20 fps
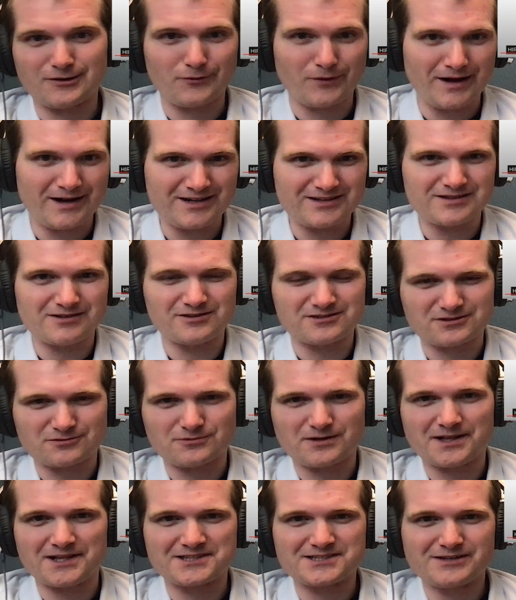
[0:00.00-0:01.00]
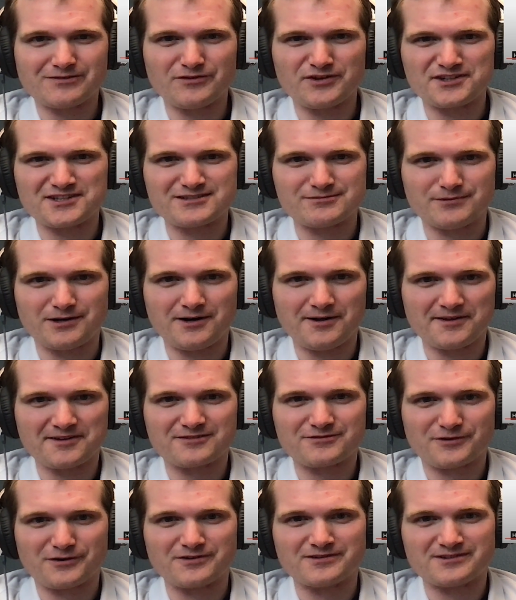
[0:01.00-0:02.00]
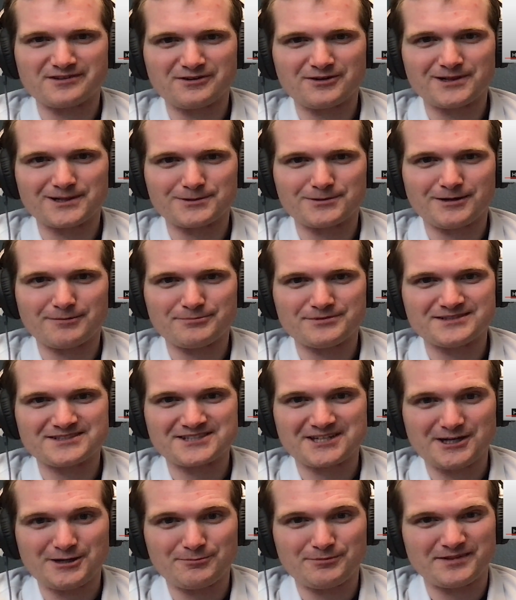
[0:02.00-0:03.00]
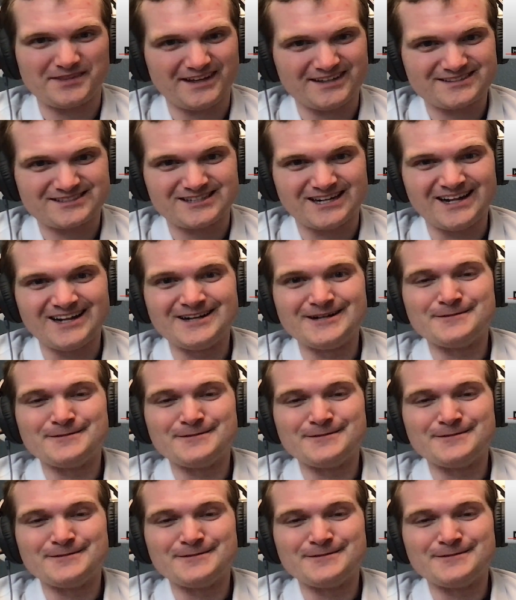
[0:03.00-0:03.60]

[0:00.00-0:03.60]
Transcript: Granted, those are relatively small as far as nuclear weapons go, but that's